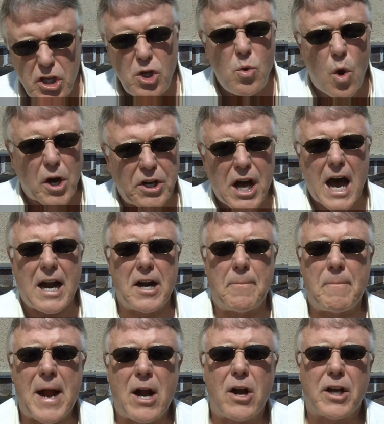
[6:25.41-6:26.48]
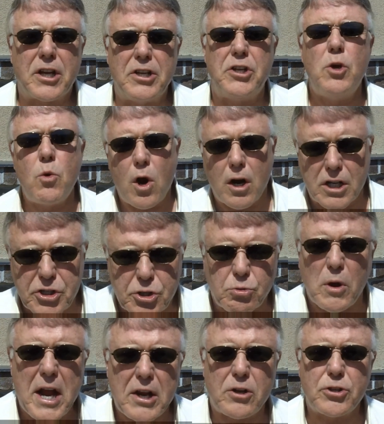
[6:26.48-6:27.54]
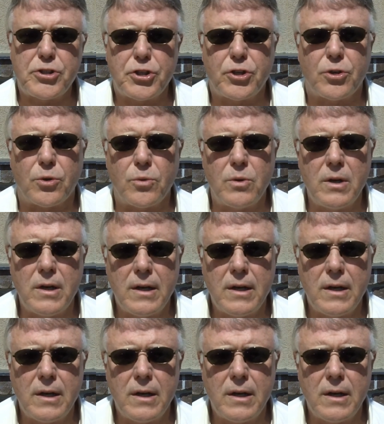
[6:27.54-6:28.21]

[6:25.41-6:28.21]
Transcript: you are not an American. You are a traitor, too.